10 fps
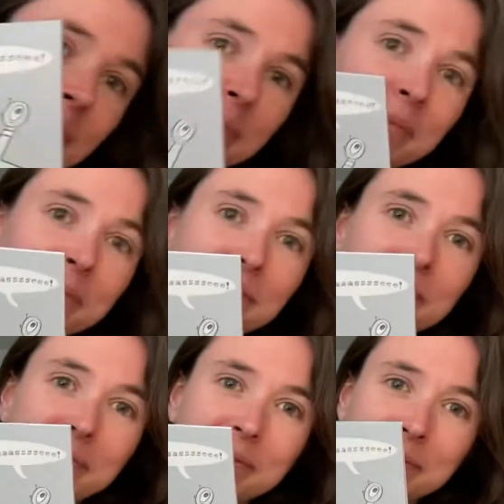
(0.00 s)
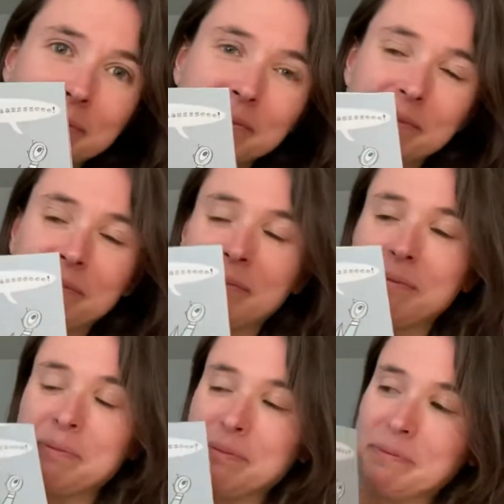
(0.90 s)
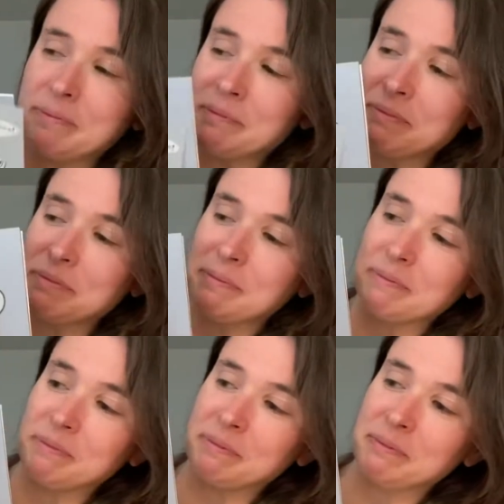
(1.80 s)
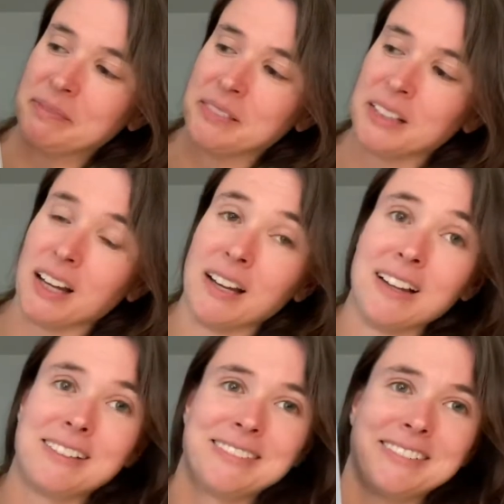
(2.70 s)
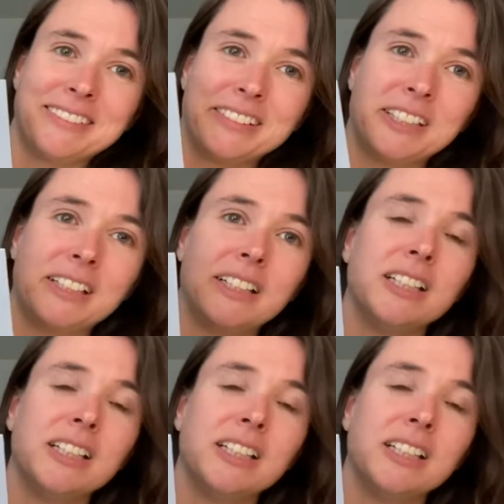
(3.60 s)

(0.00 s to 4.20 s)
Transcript: Nobody speaks.